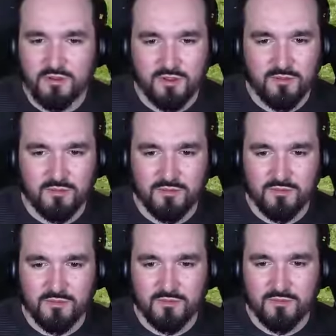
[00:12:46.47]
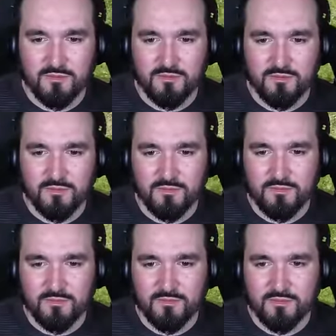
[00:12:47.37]
I've seen like 6.
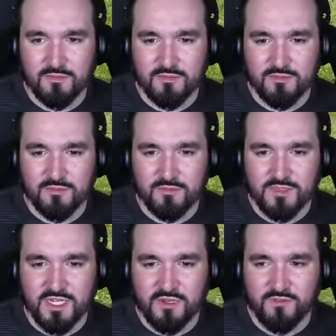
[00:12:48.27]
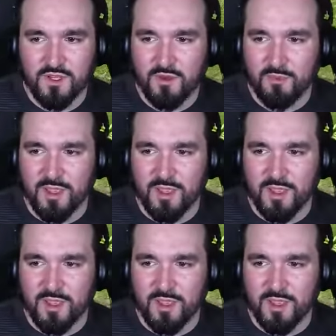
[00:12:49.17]
I've seen a few about,